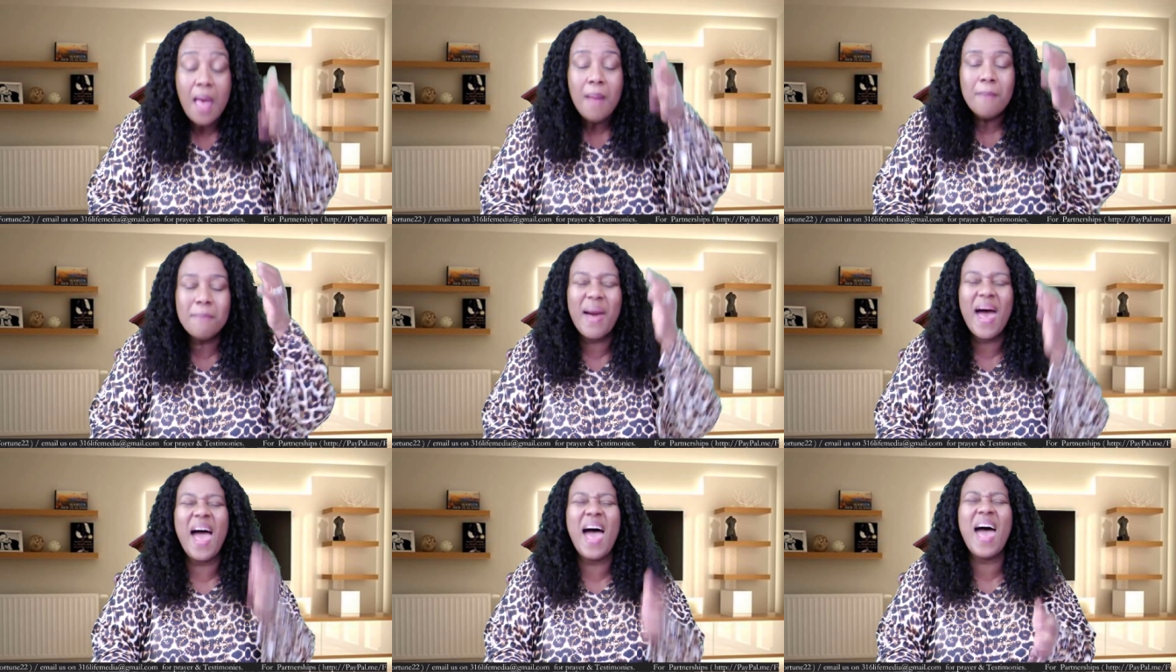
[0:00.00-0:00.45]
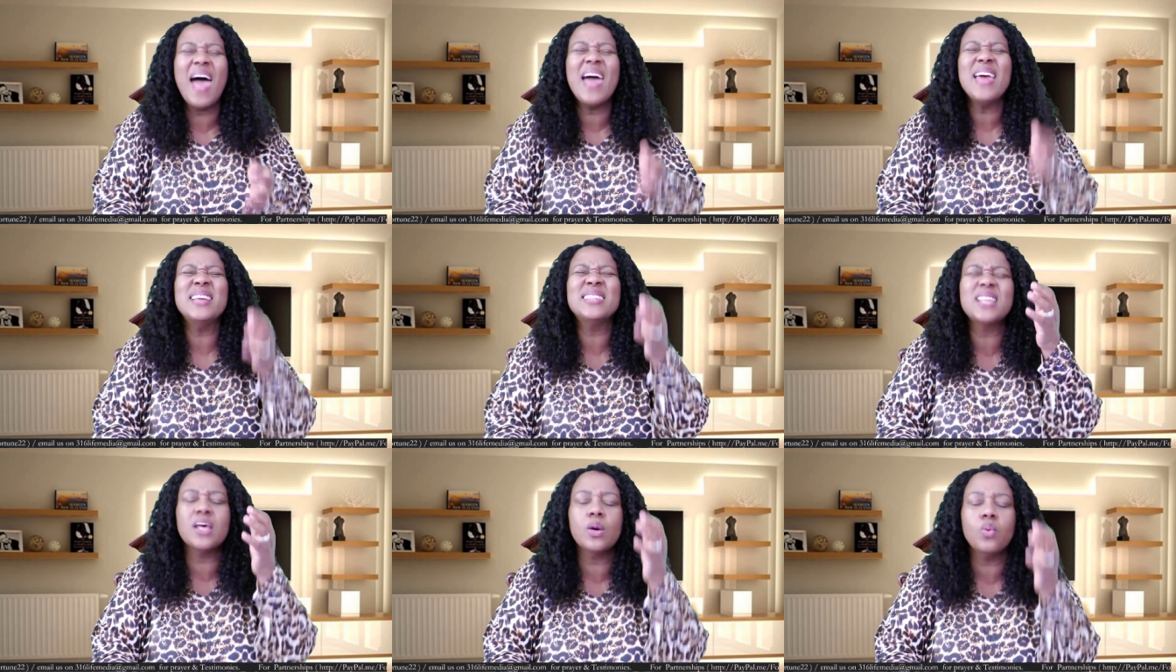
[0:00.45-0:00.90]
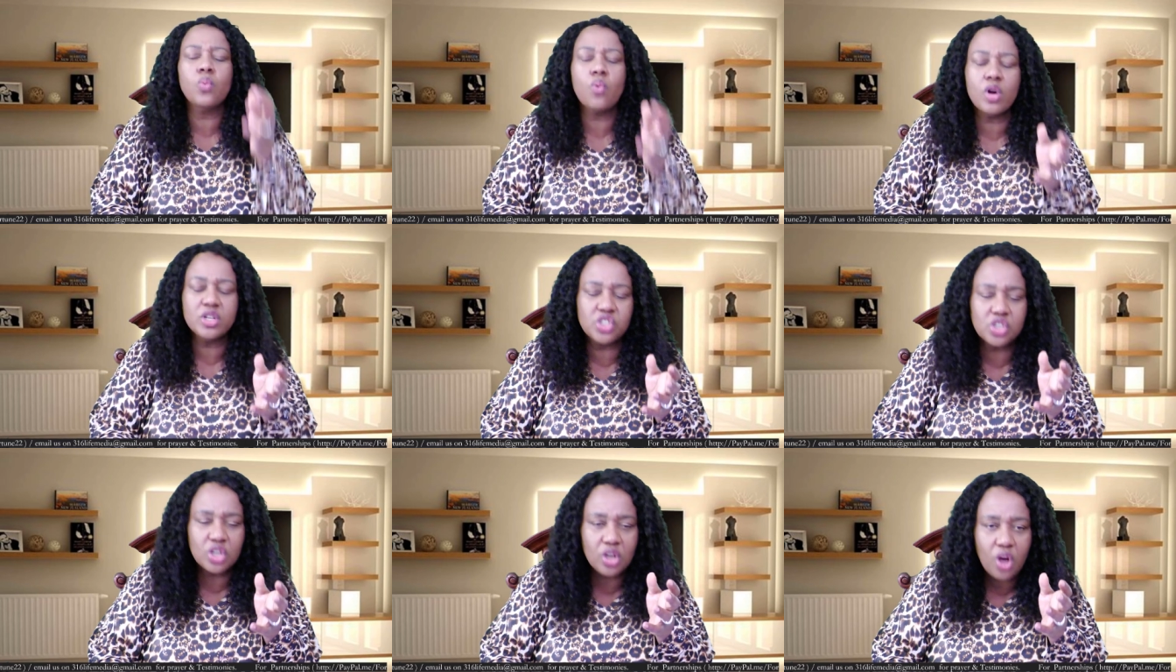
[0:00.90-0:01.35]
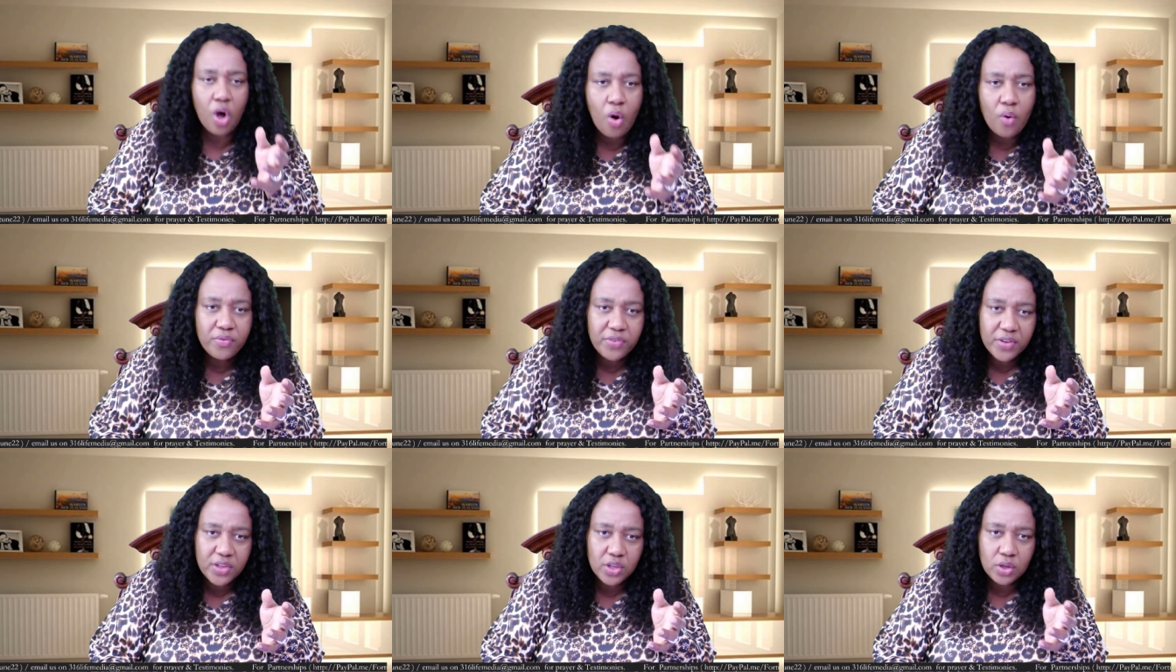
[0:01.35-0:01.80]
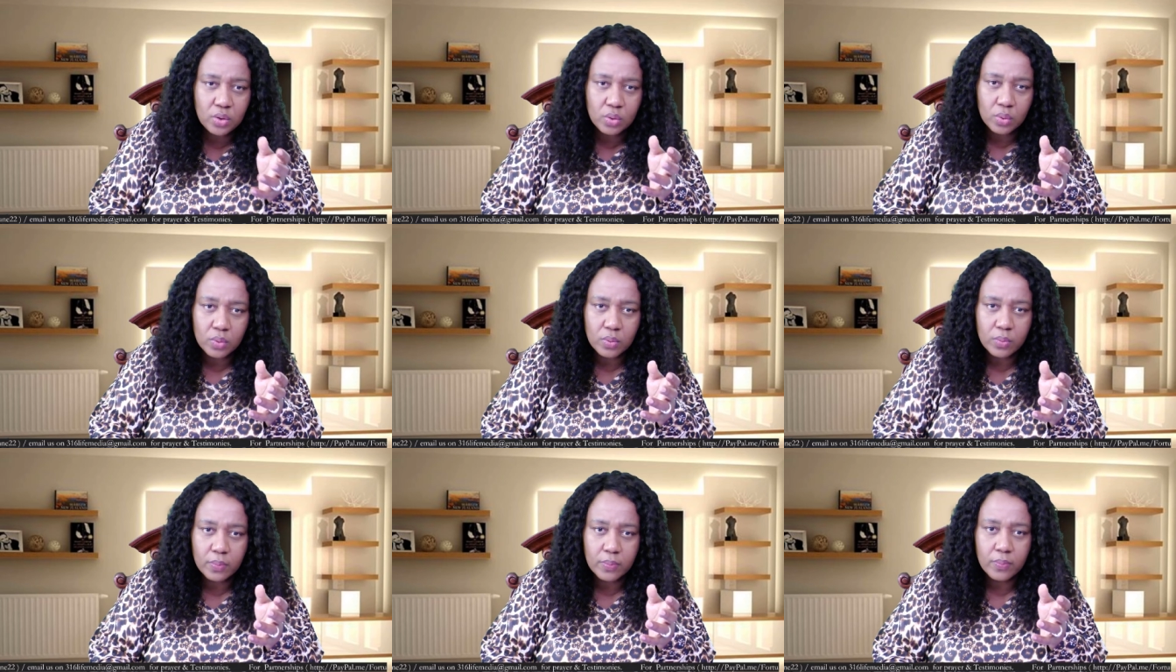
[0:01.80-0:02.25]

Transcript: My eyes are watching over you.